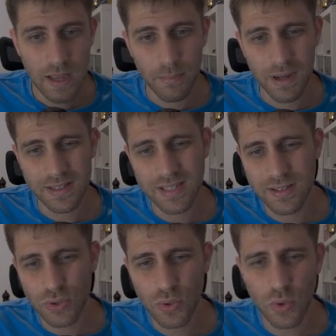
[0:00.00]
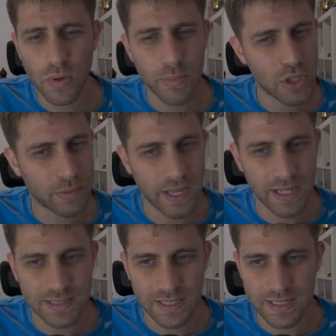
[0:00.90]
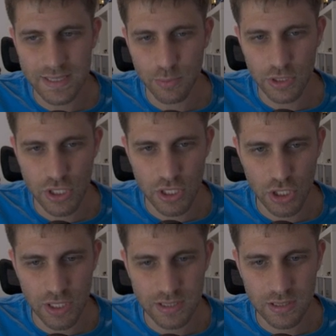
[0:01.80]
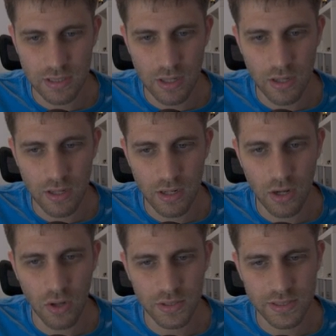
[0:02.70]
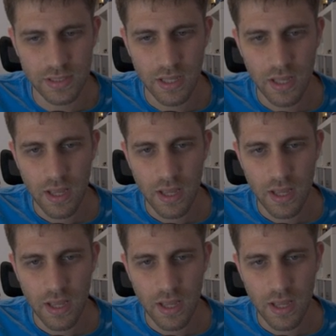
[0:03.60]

but he took bishop takes, and this position just lost.